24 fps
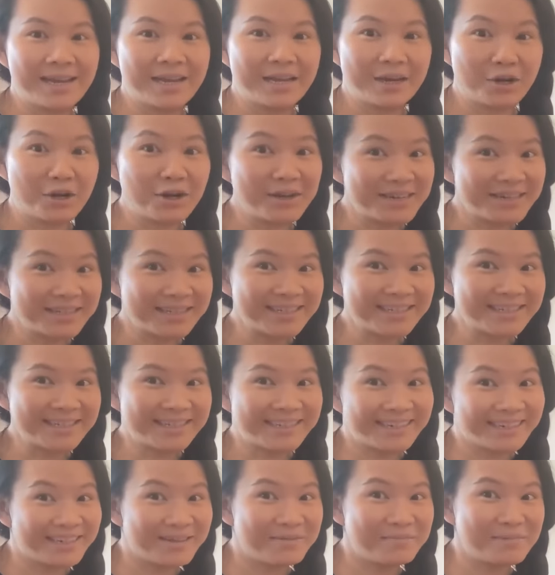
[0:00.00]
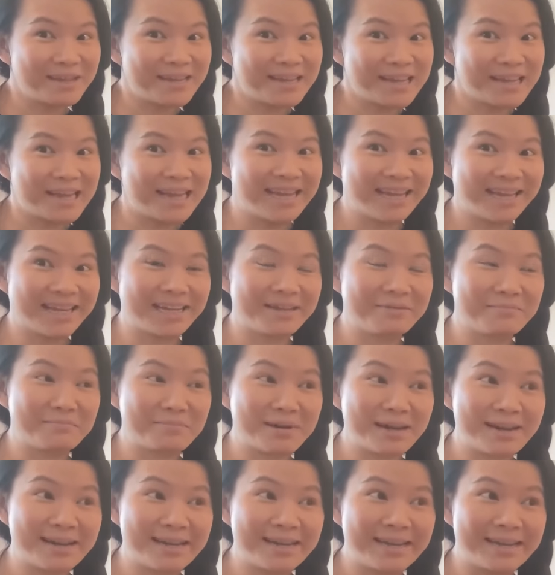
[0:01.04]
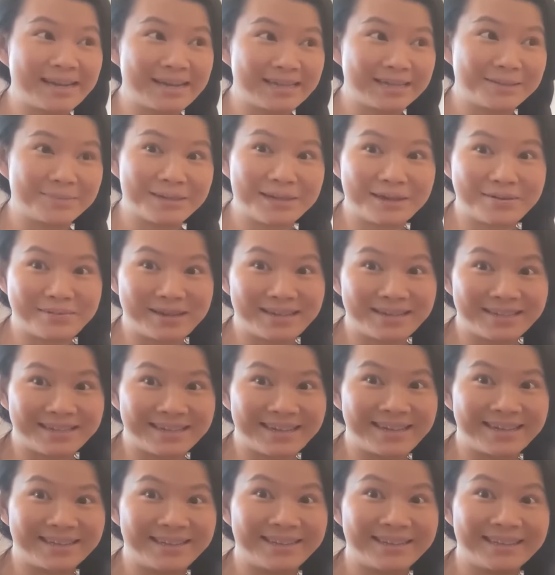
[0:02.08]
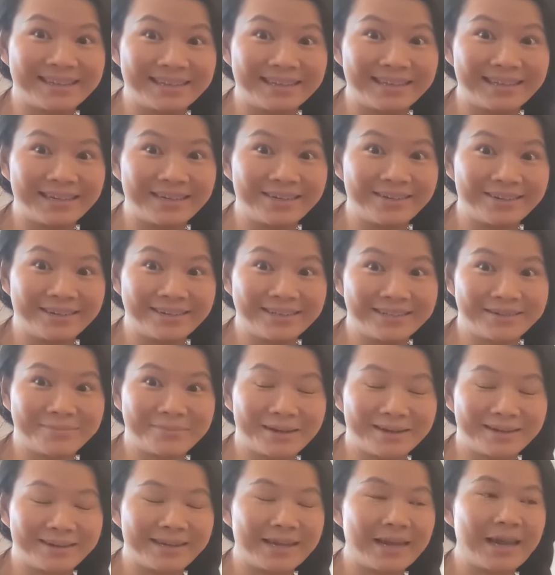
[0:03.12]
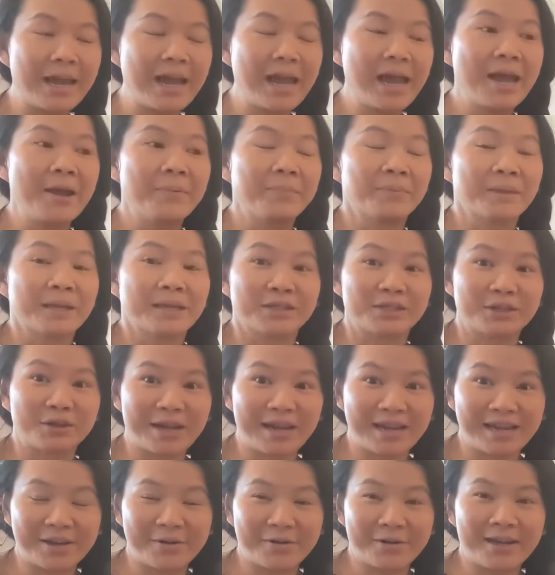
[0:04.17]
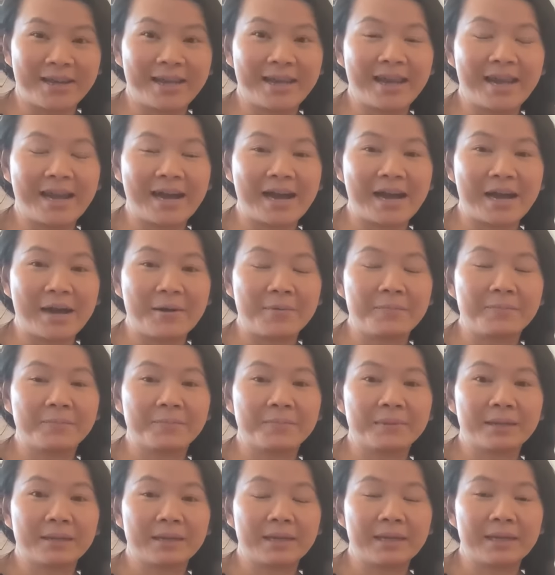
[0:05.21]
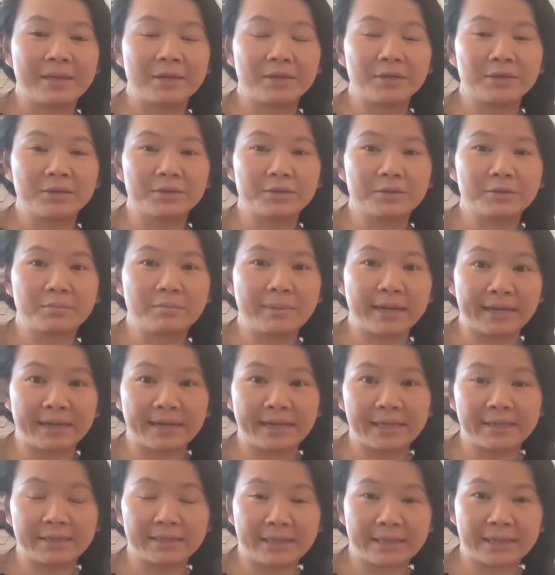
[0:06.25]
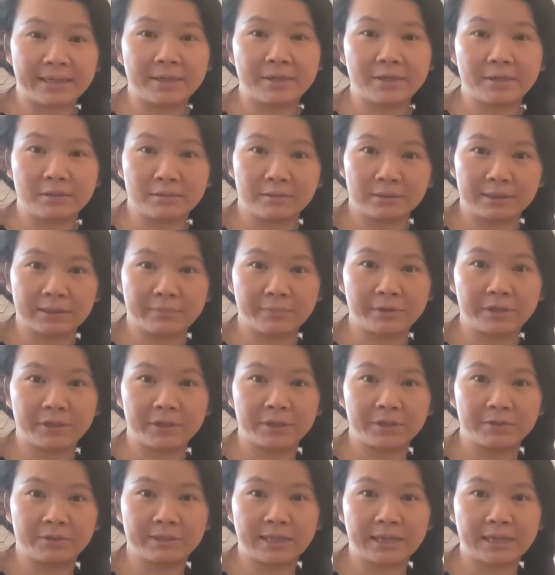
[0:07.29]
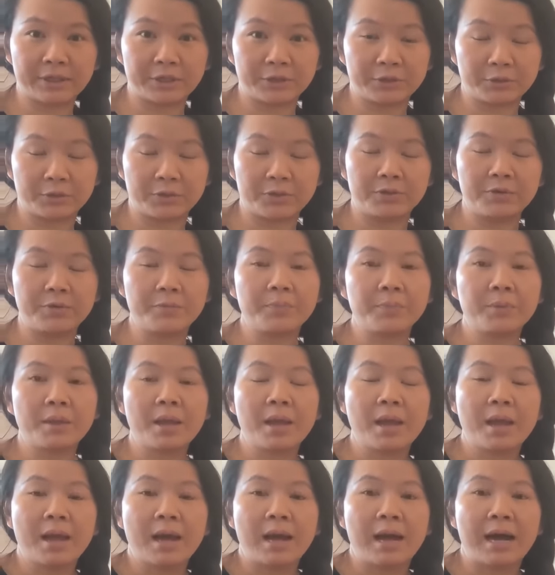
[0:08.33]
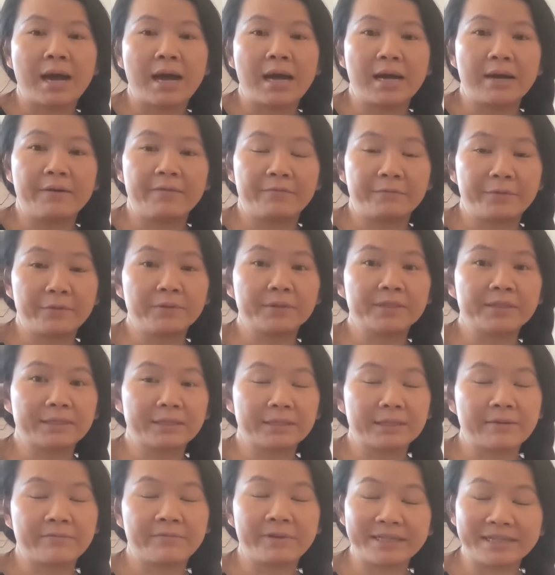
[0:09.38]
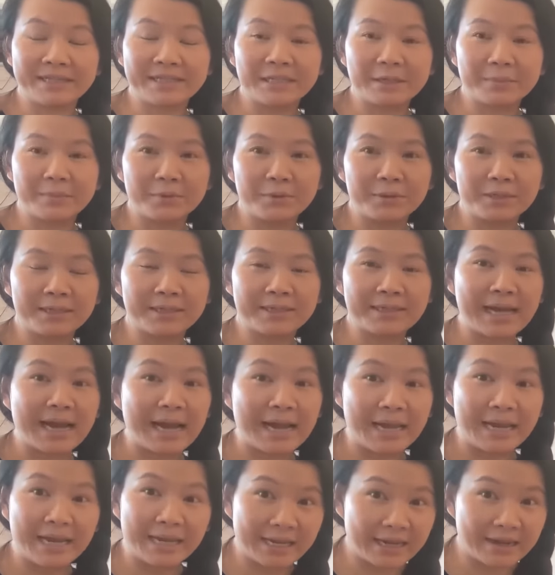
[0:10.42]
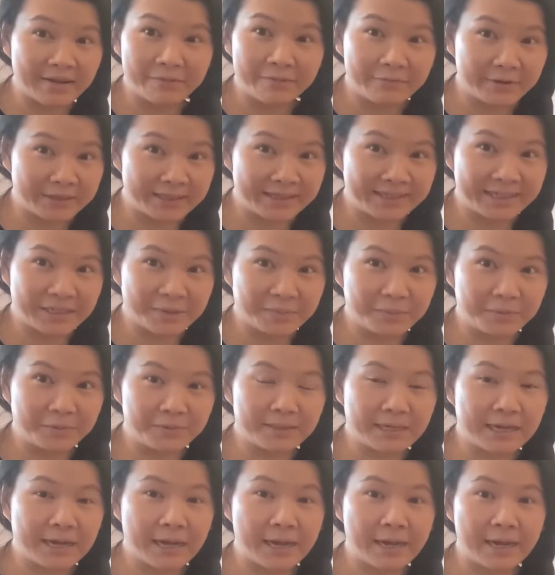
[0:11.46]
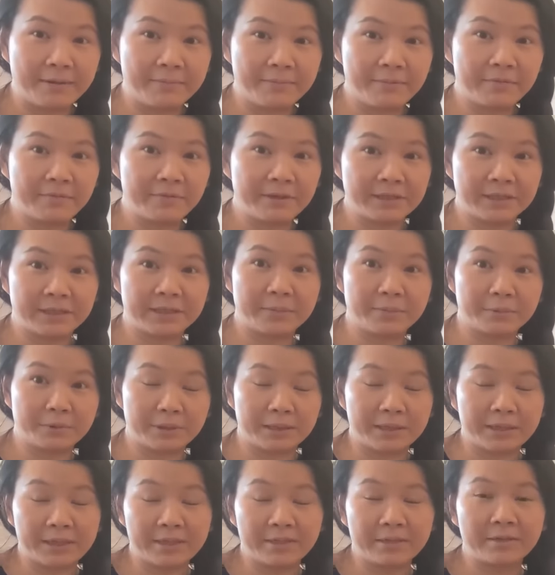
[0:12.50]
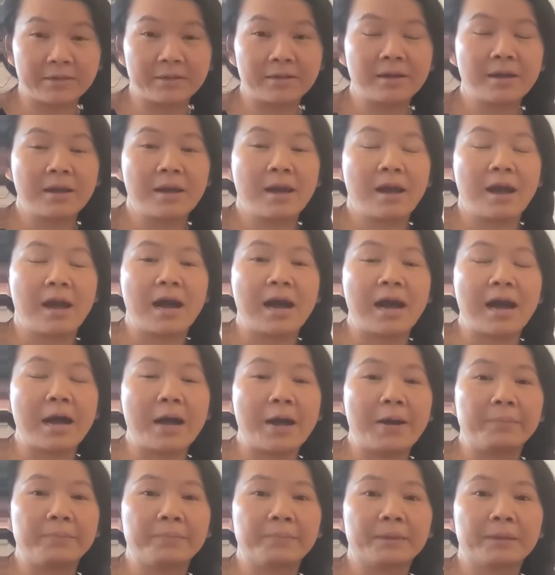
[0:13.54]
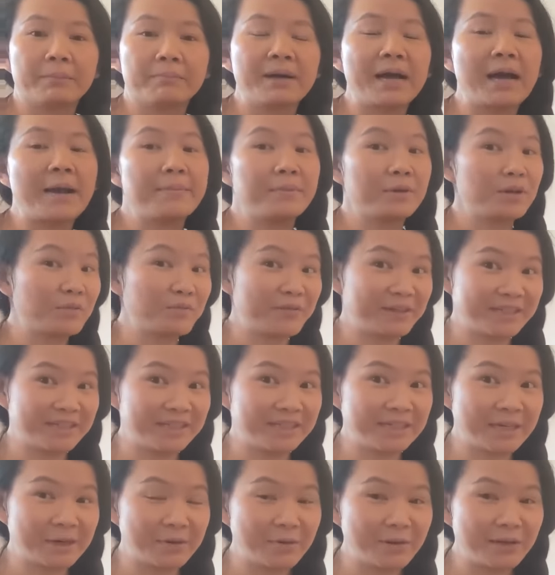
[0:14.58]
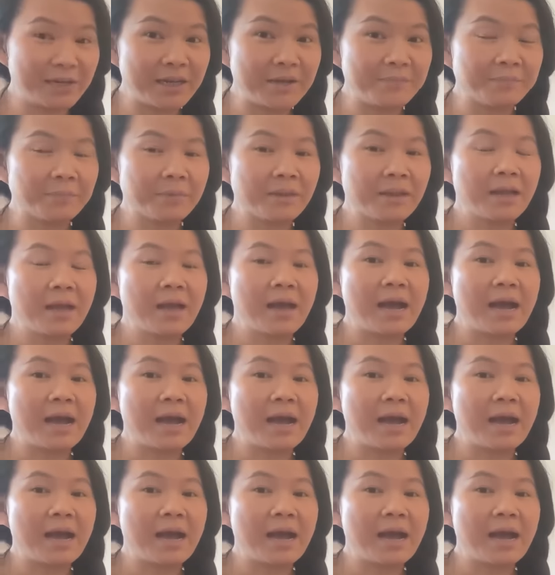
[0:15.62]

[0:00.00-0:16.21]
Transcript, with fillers: not necessarily me because my husband and my son they're crazy about it so anyway um and also my kids like you know some of the juice i show you uh, and fruit, a uh, vegetable is, I love vegetables. I am a vegetable eater. Um, but I'm not vegetarian.